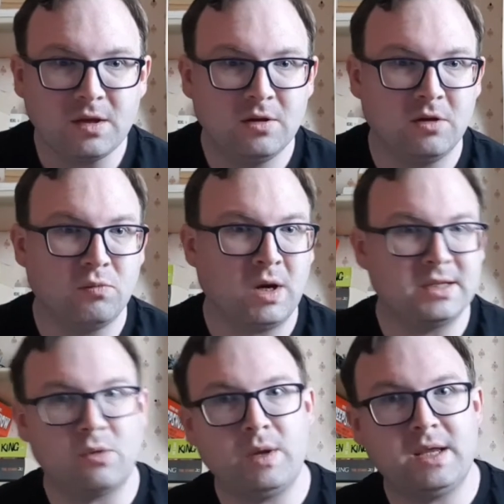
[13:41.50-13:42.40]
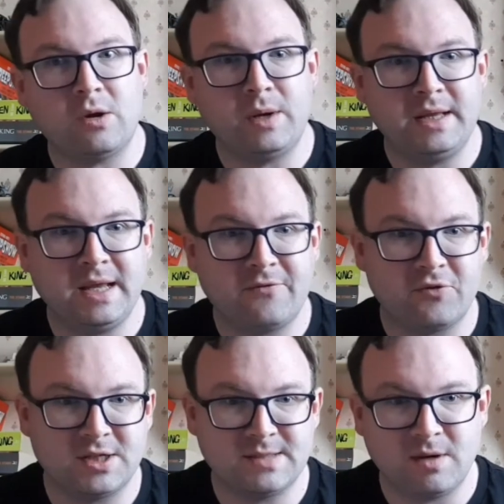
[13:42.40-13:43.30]
that why don't we go in there for
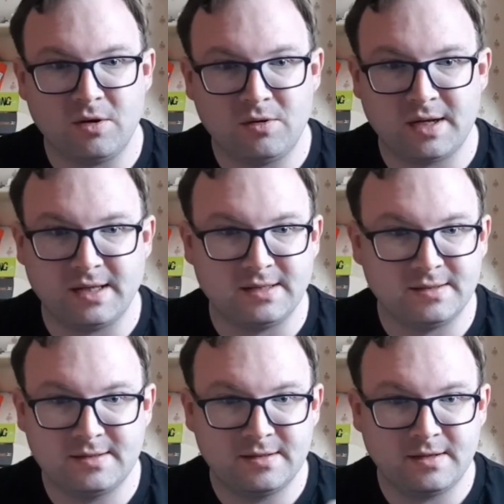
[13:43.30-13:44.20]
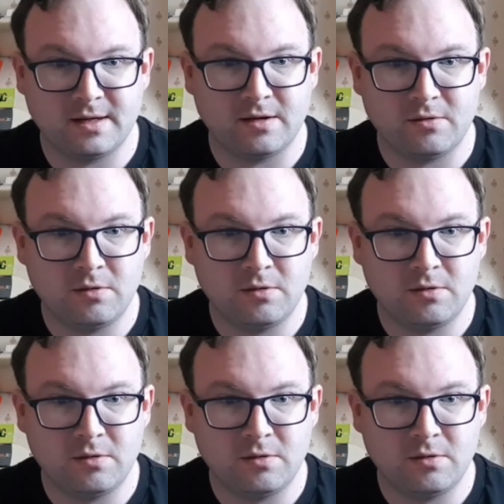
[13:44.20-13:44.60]
a smoke, and yeah,